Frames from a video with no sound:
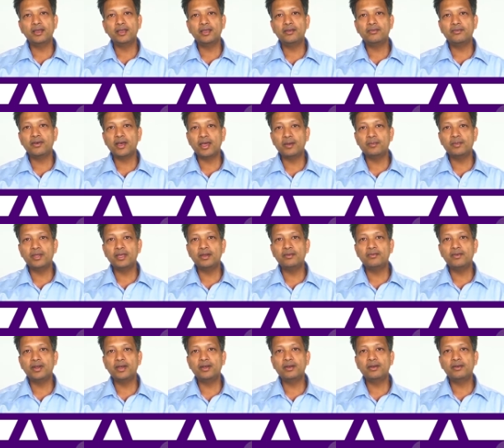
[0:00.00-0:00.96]
if I am the
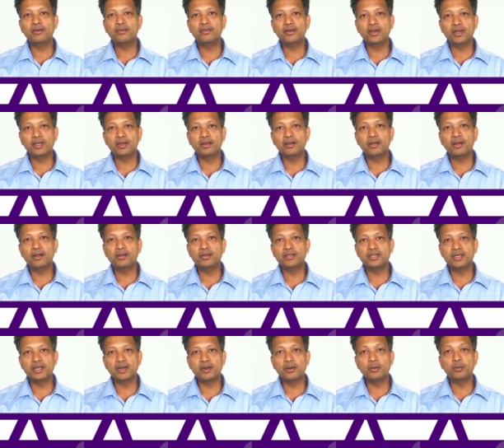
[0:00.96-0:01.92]
inventor of a
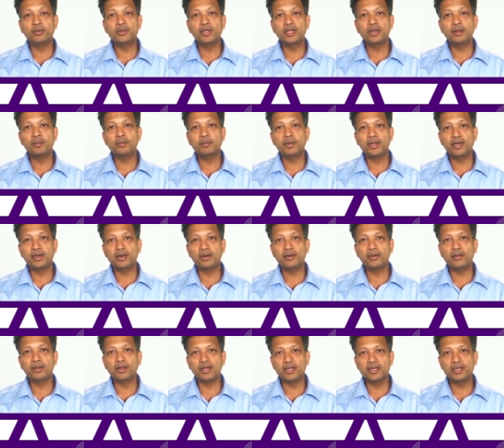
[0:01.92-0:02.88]
technology and obtain a
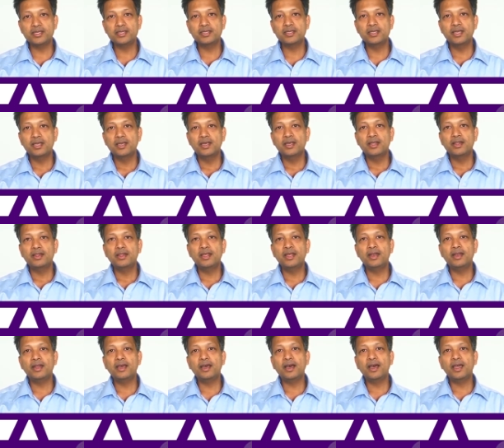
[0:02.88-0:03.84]
patent on this,
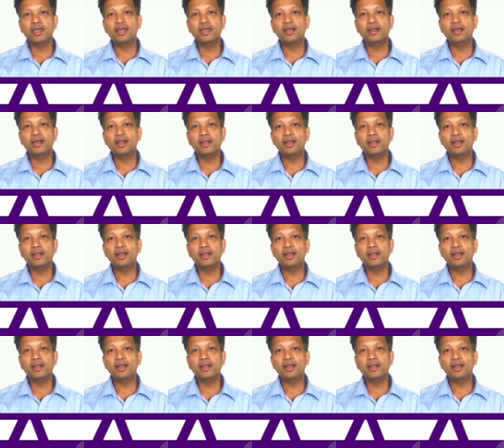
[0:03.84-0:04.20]
then I can